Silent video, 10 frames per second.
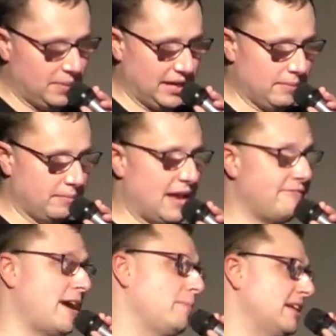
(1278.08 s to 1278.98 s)
But my
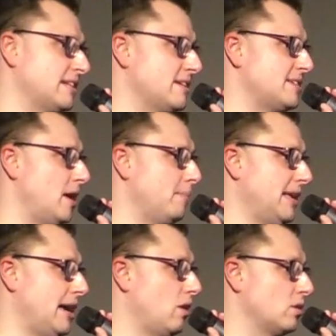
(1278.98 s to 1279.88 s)
family does help
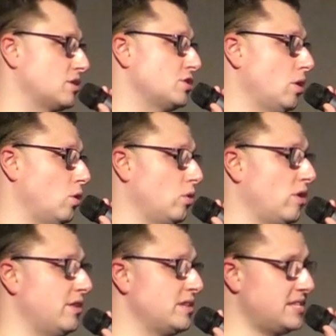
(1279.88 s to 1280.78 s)
me out. So
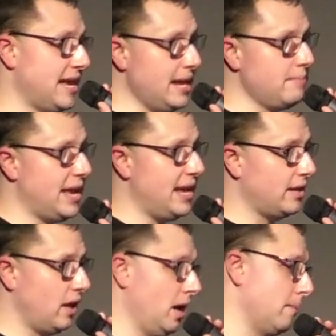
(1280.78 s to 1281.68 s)
the day may
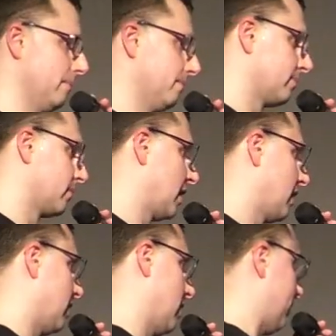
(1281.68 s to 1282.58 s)
come
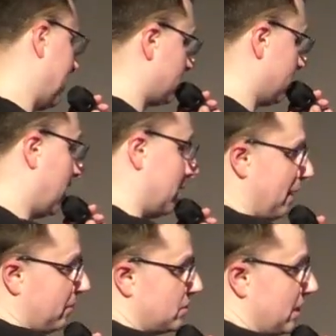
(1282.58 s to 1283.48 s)
because they're not going to
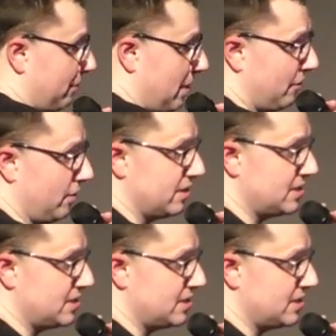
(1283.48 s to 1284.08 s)
be able to do that forever.